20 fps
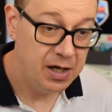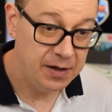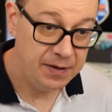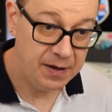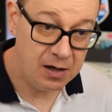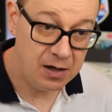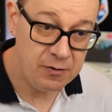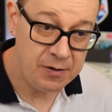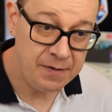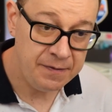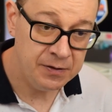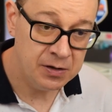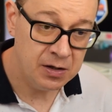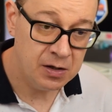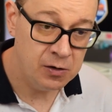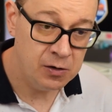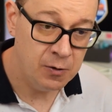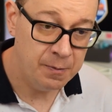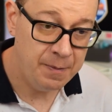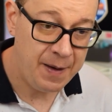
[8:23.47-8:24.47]
Now if we
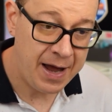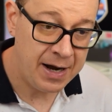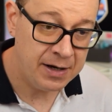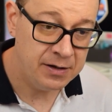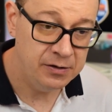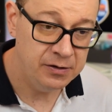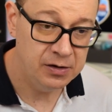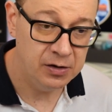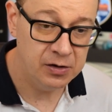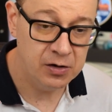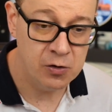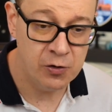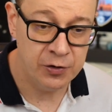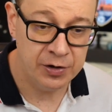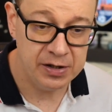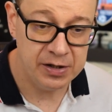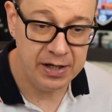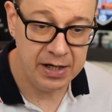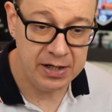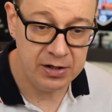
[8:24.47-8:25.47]
go back into the
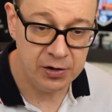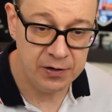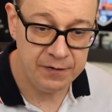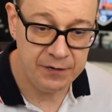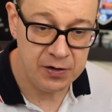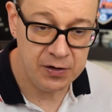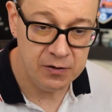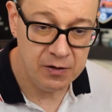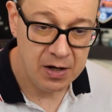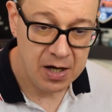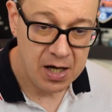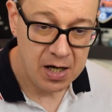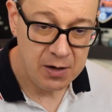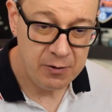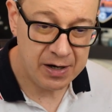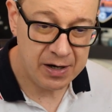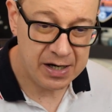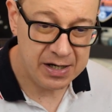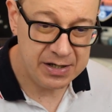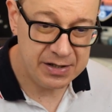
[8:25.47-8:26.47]
coordinator view,
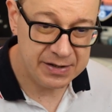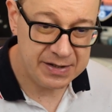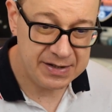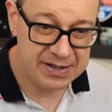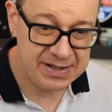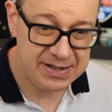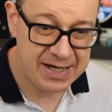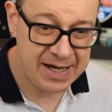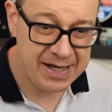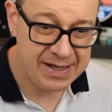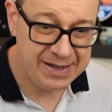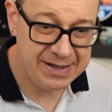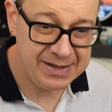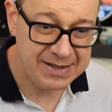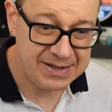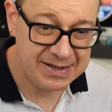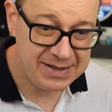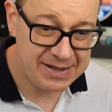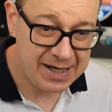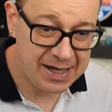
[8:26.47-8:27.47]
we can just say,
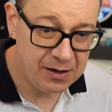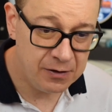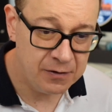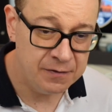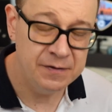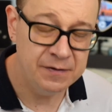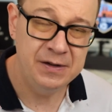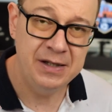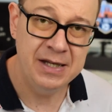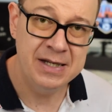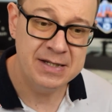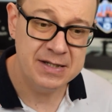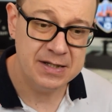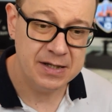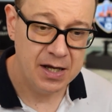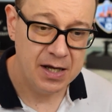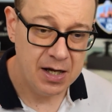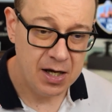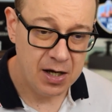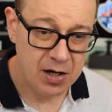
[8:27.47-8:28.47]
instead of this
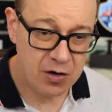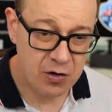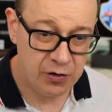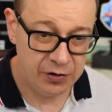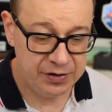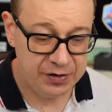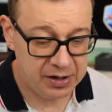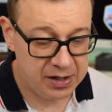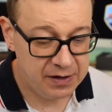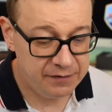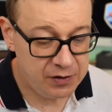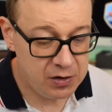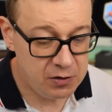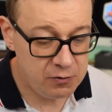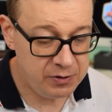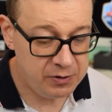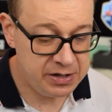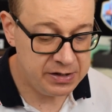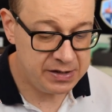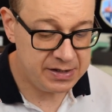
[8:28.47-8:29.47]
content view,
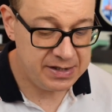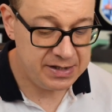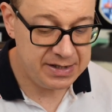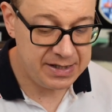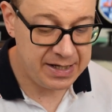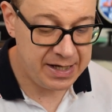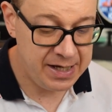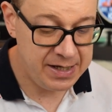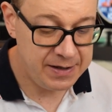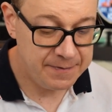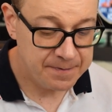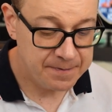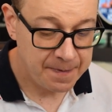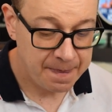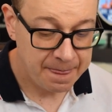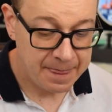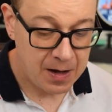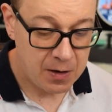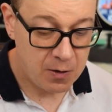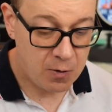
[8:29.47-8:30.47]
we just say
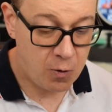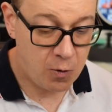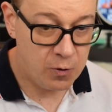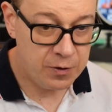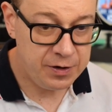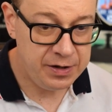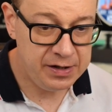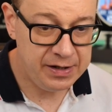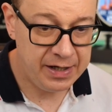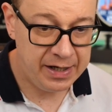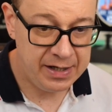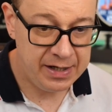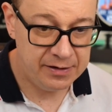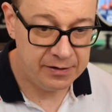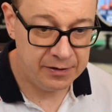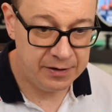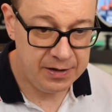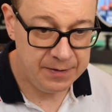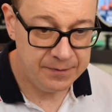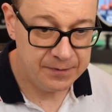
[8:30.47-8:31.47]

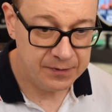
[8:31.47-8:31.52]
coordinator